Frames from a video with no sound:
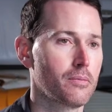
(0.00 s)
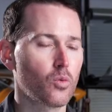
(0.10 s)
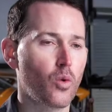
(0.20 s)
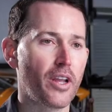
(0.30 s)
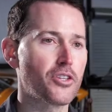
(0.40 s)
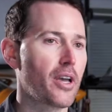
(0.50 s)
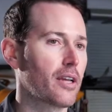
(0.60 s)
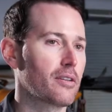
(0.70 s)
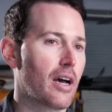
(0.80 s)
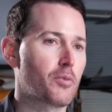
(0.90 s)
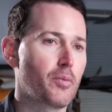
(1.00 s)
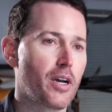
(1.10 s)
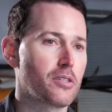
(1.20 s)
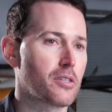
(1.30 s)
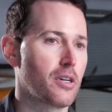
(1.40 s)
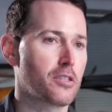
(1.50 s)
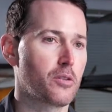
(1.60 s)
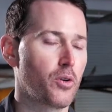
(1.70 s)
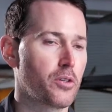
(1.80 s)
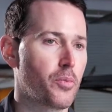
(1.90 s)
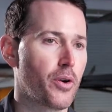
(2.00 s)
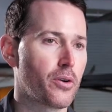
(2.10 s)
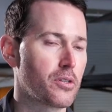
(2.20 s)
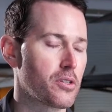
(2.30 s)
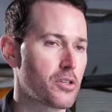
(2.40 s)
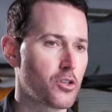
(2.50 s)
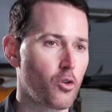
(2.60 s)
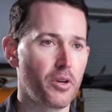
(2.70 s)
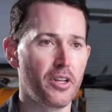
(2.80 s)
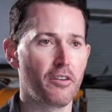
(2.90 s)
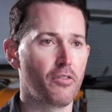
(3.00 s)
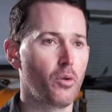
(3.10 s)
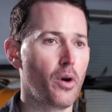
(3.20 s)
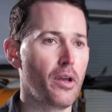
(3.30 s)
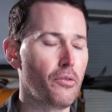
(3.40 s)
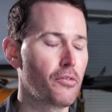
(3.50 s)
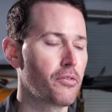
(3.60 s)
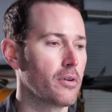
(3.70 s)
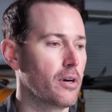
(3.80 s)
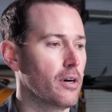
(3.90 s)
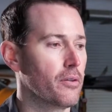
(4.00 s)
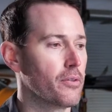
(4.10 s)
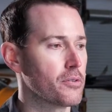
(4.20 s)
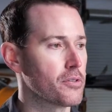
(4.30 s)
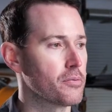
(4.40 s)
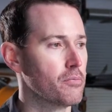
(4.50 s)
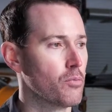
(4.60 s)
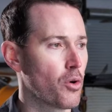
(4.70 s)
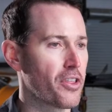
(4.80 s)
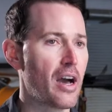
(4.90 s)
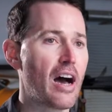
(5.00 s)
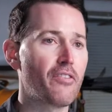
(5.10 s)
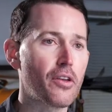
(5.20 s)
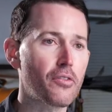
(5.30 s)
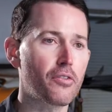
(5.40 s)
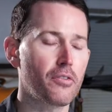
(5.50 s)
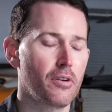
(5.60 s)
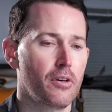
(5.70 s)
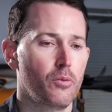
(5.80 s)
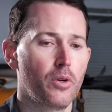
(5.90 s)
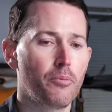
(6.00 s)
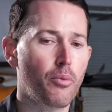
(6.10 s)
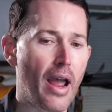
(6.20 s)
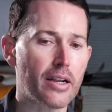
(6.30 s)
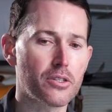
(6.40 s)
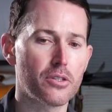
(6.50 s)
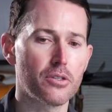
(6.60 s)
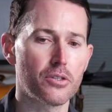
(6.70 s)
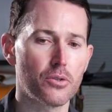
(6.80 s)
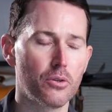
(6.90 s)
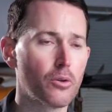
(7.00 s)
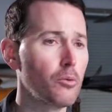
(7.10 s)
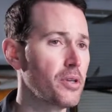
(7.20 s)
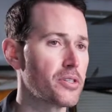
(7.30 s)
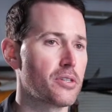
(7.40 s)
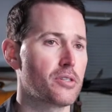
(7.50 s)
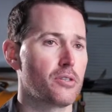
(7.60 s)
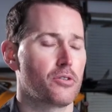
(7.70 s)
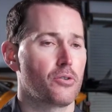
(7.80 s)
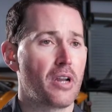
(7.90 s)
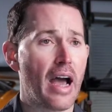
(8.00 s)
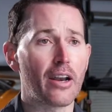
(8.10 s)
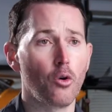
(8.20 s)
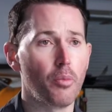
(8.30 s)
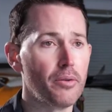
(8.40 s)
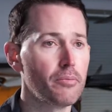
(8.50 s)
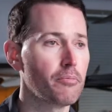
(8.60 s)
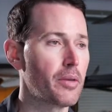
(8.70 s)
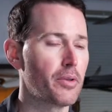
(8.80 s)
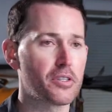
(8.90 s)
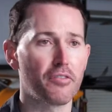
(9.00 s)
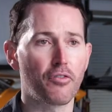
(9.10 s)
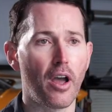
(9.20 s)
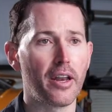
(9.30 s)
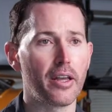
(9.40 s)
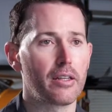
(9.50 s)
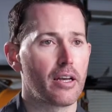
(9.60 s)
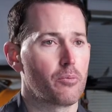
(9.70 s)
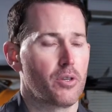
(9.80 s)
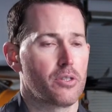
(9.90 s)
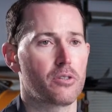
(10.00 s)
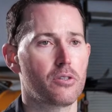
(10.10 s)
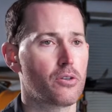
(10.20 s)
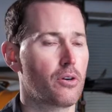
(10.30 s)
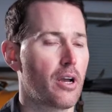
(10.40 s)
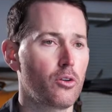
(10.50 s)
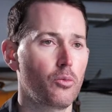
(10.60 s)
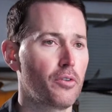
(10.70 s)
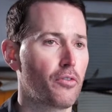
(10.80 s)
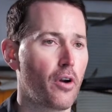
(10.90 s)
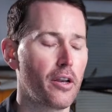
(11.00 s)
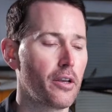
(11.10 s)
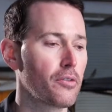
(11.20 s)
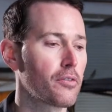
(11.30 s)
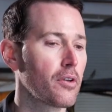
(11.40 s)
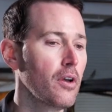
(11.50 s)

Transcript: WrightChat optimizes customer experience in so many different ways. There's more the obvious when practices or businesses are not open. Maybe it's a Friday. A lot of businesses are not open Fridays.